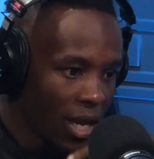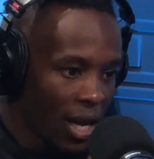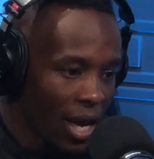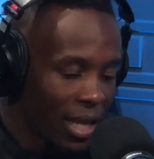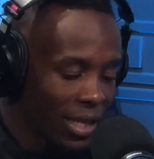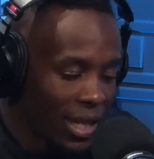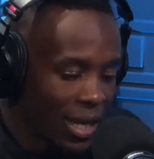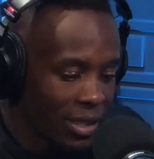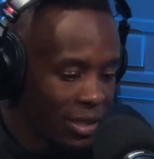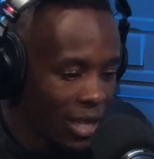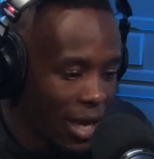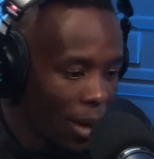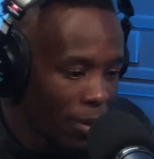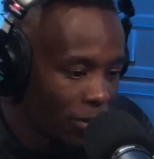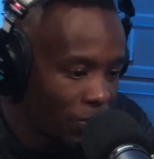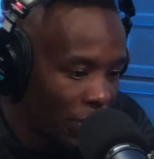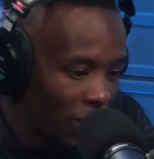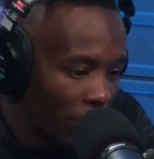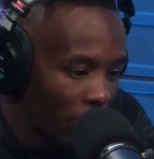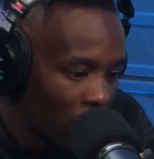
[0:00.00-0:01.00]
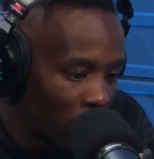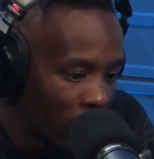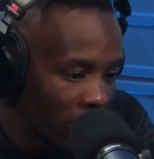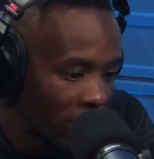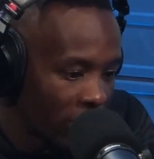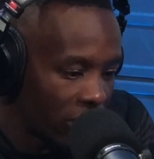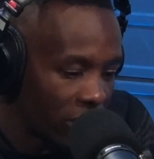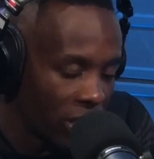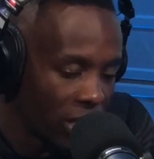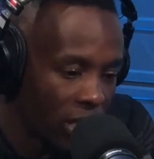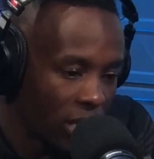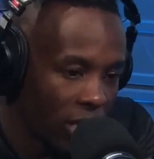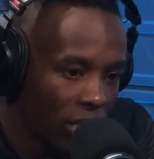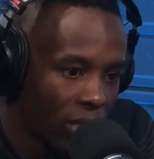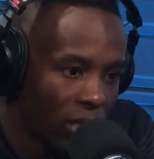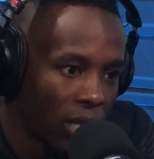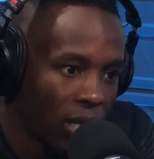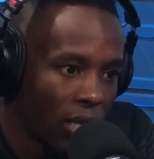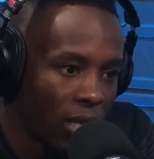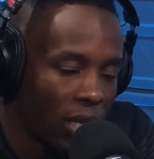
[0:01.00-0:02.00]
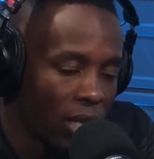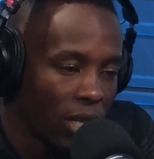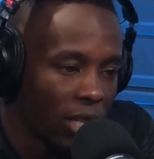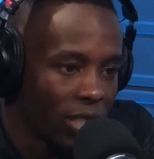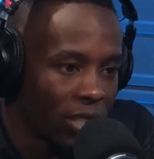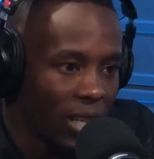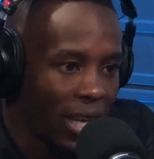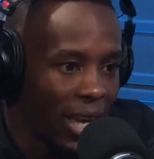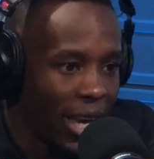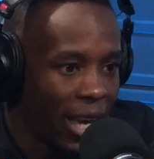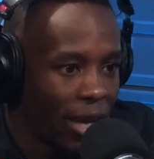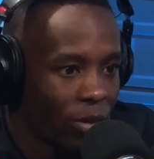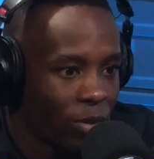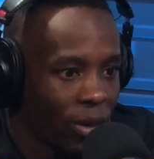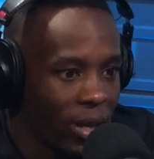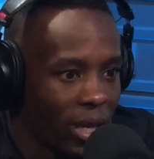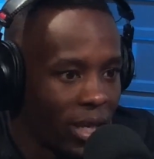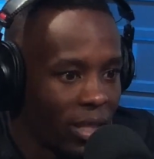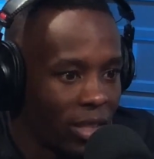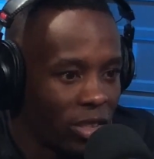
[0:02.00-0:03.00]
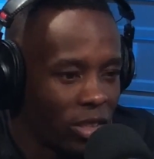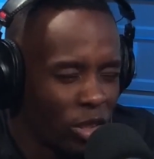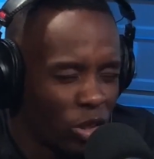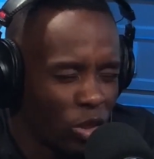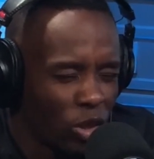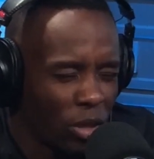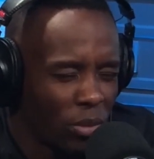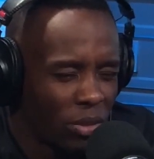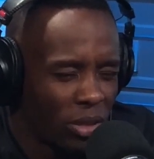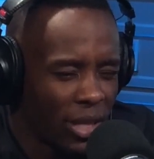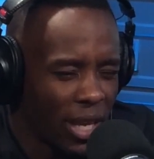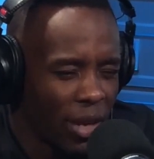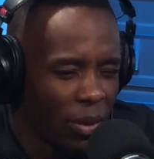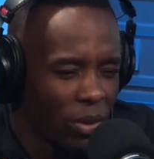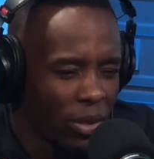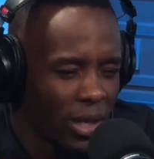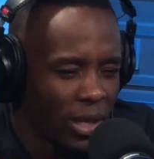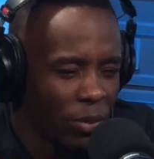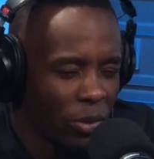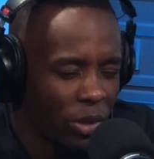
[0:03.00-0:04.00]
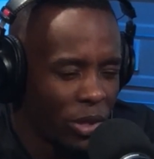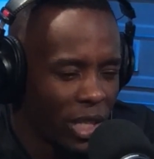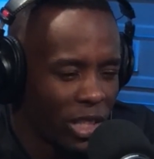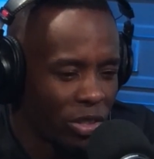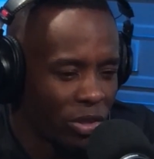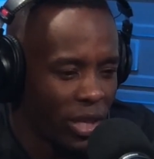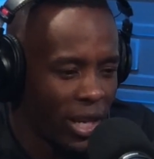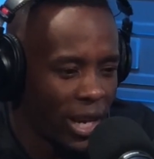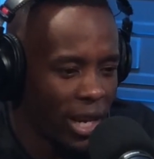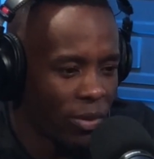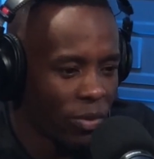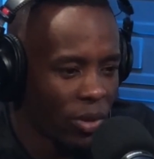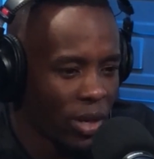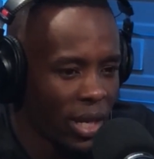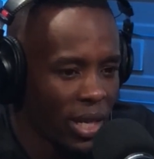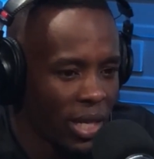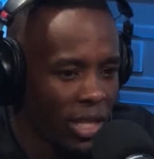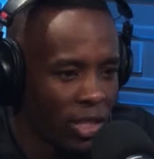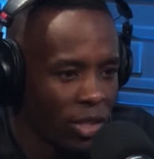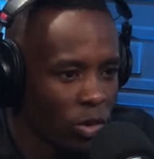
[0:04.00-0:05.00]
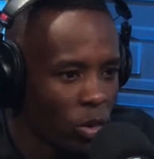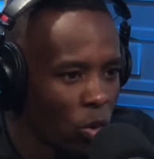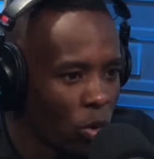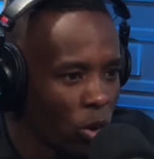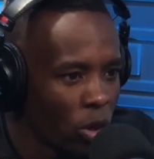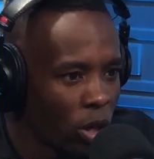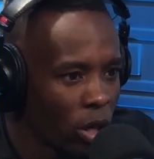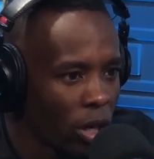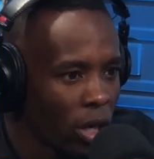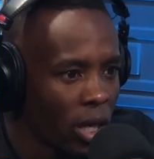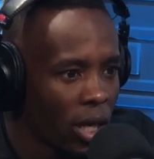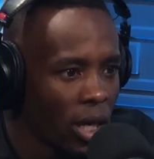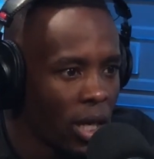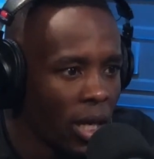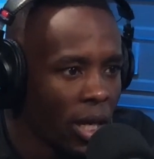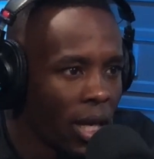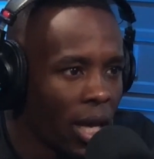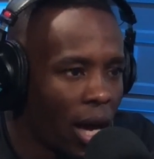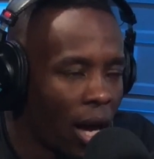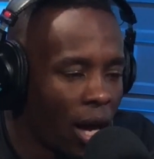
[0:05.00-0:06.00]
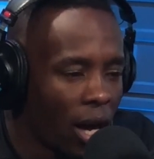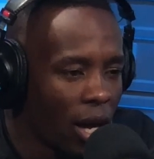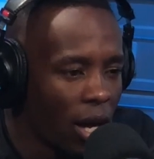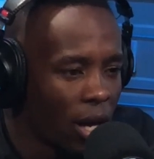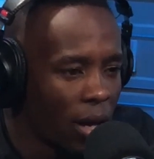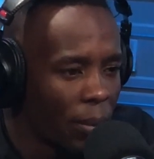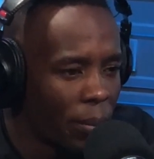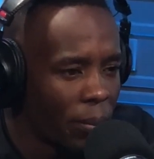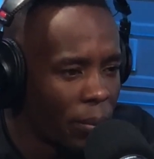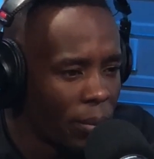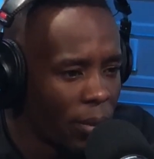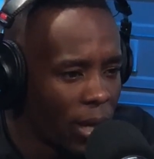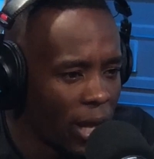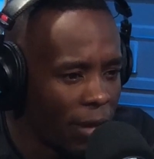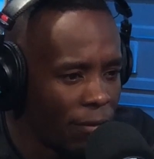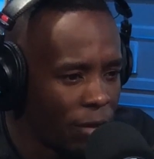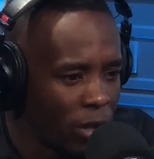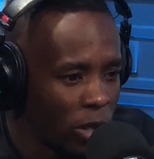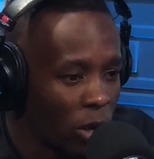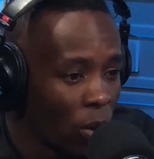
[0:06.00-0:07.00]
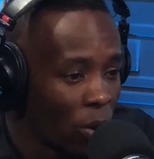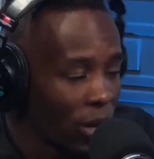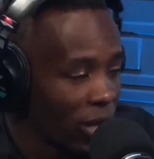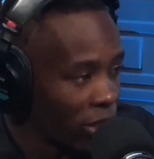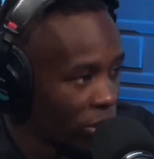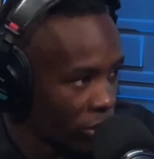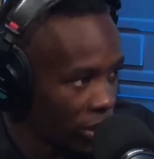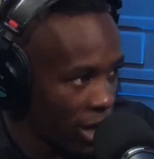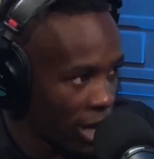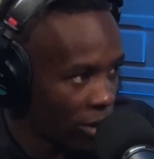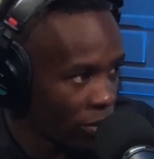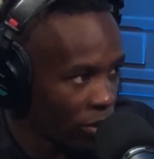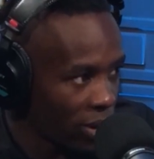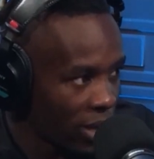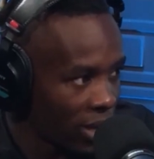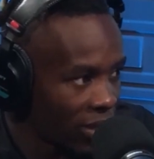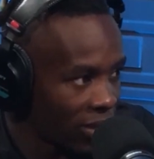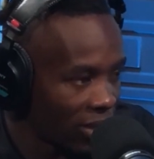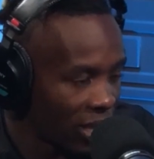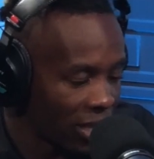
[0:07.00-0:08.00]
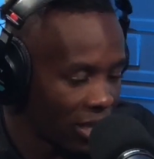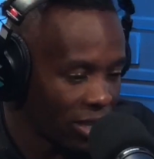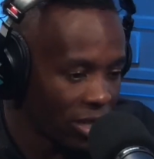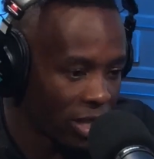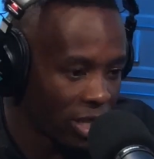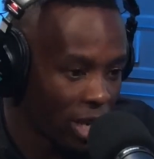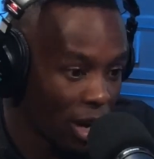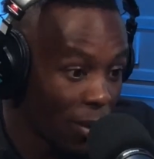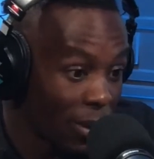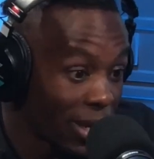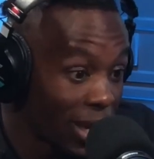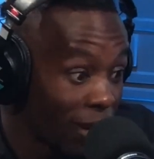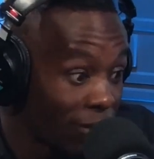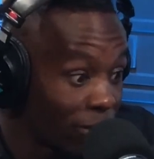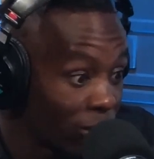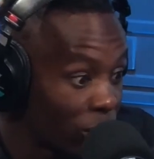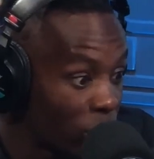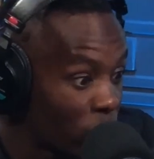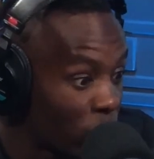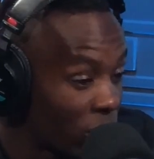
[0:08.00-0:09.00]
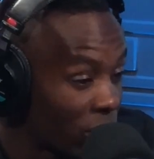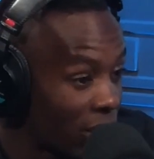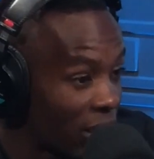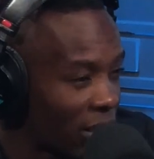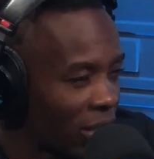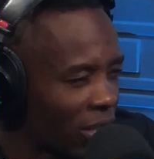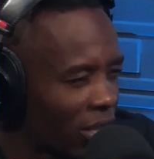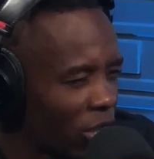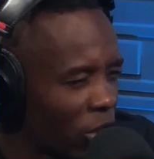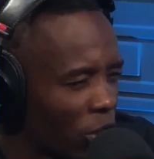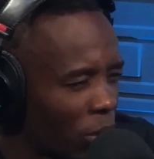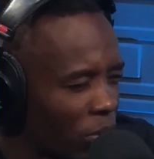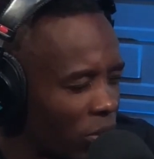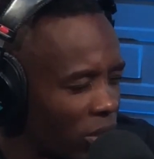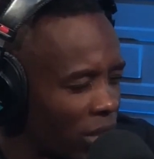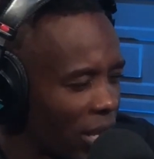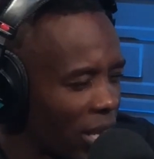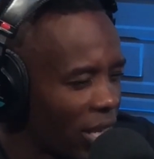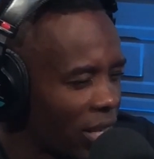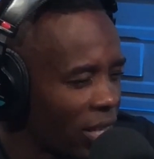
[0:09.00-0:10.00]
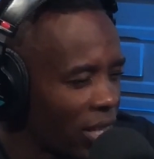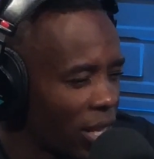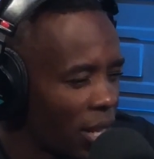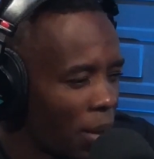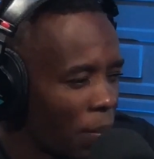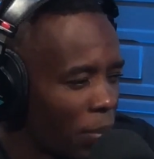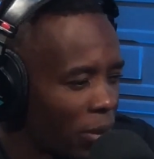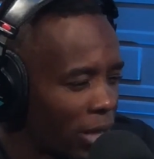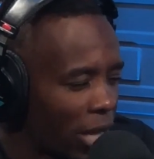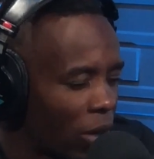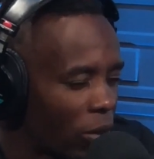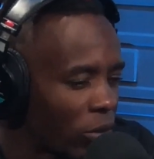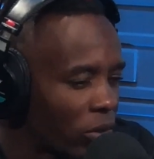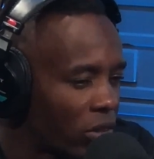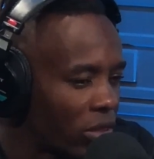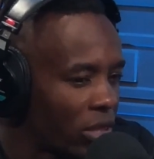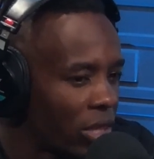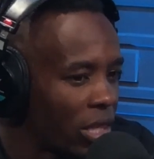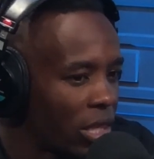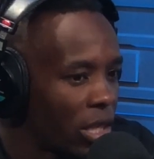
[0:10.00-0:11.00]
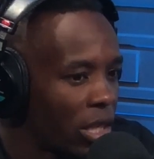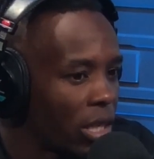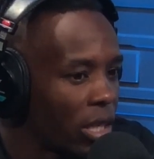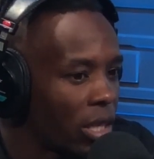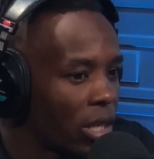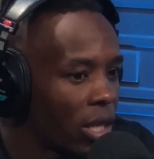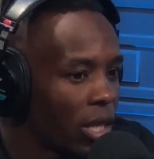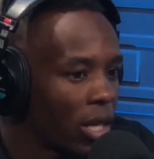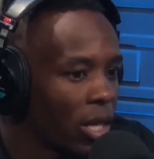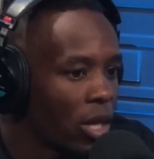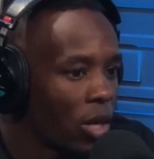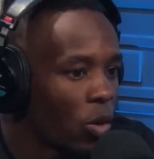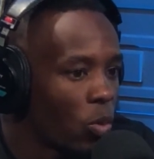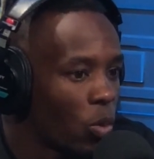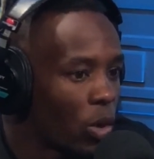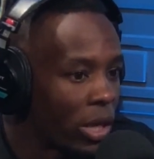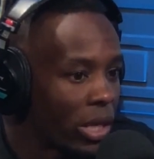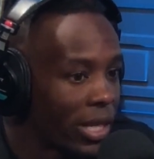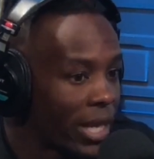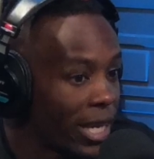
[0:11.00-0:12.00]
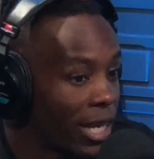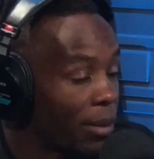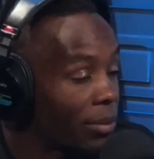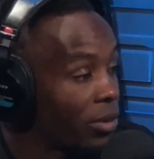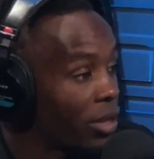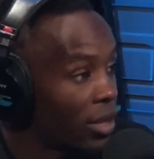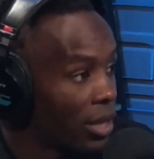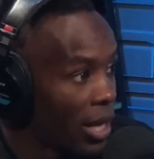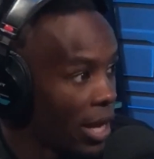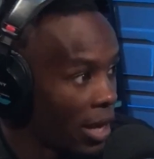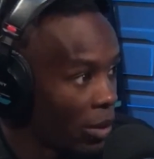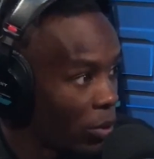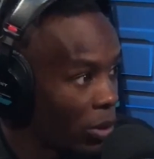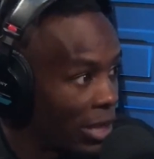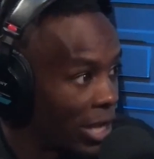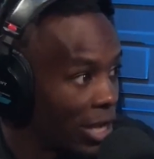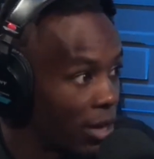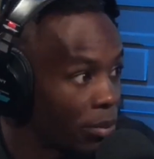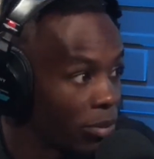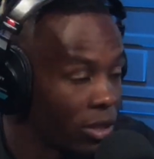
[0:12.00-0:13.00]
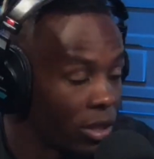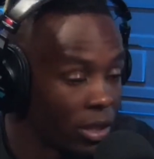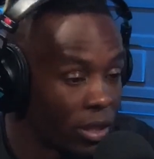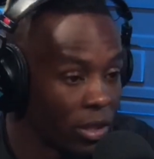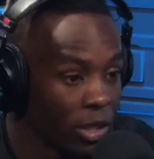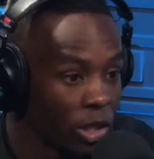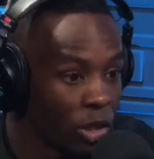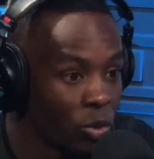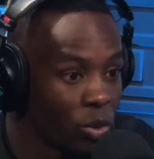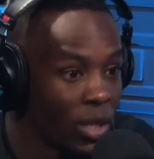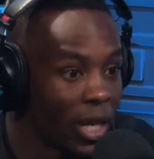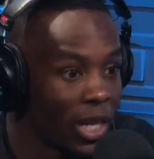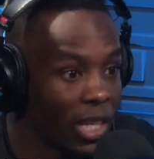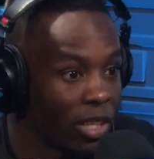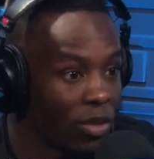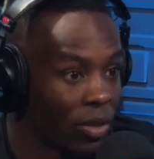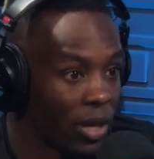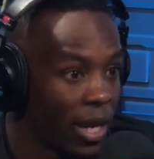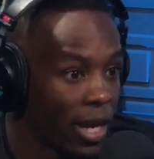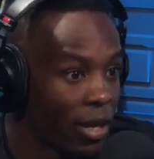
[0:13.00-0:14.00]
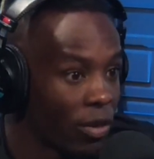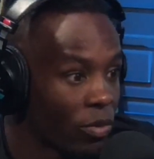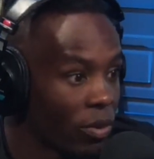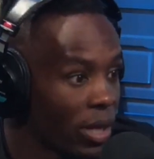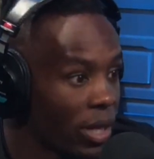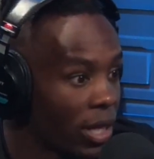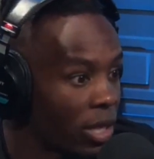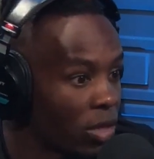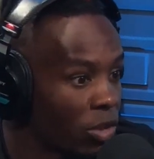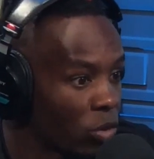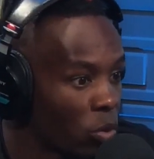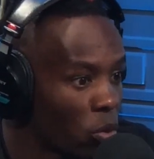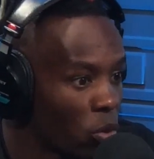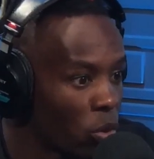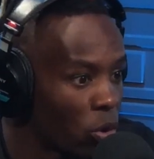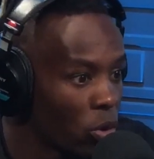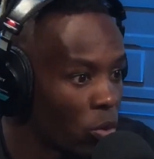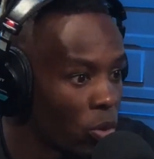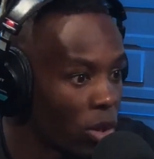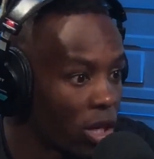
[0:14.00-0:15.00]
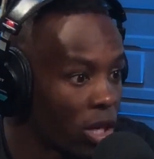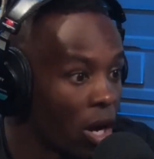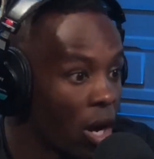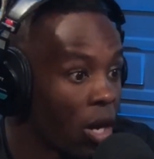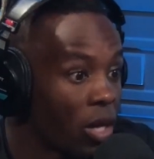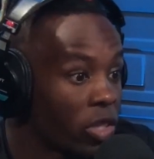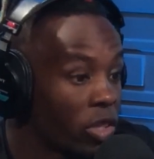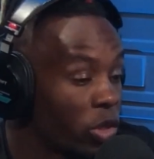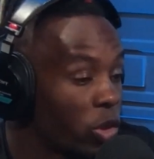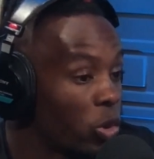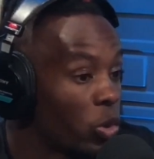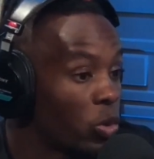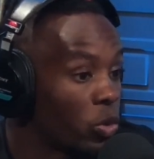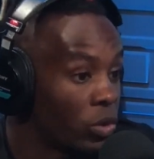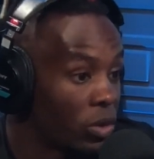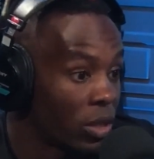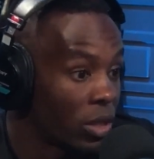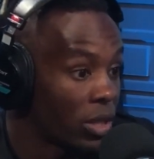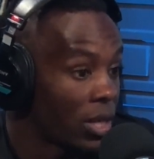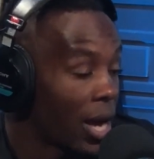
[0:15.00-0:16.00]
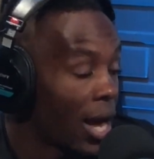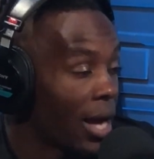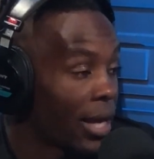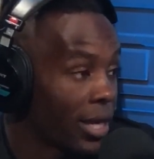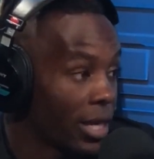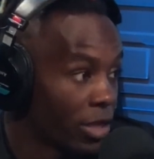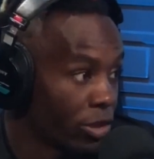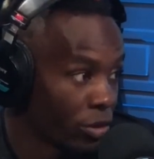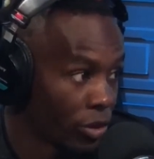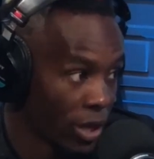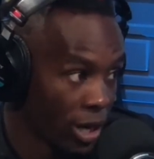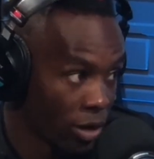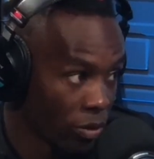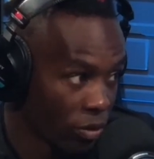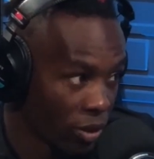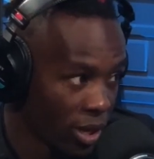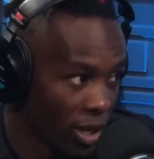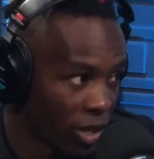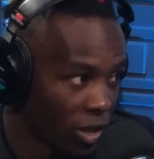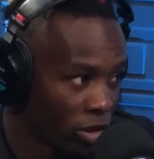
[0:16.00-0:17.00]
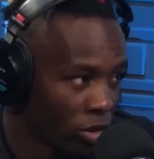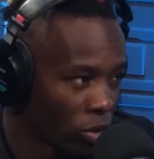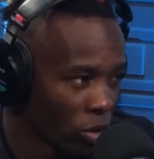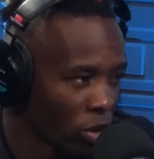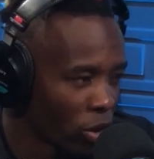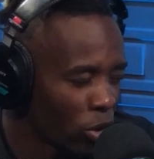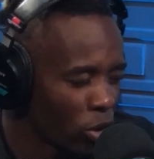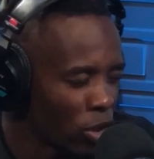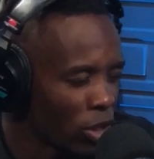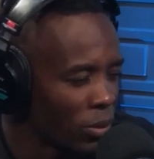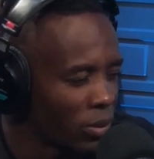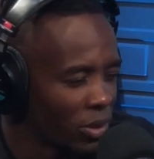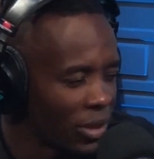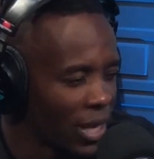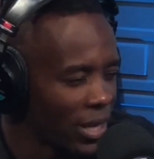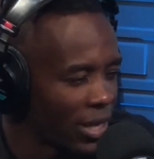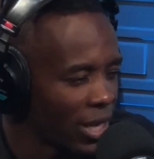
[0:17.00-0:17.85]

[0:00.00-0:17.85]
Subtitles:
a lot of times people only see the hand raise, you know what I'm saying, when you get your hand raised, or if you don't get your hand raised and then they're coming after you and you know what I'm saying, but they don't see what led up to that, what led up to you getting your hand raised, or what caused you to not get your hand raised, or you know what I'm saying.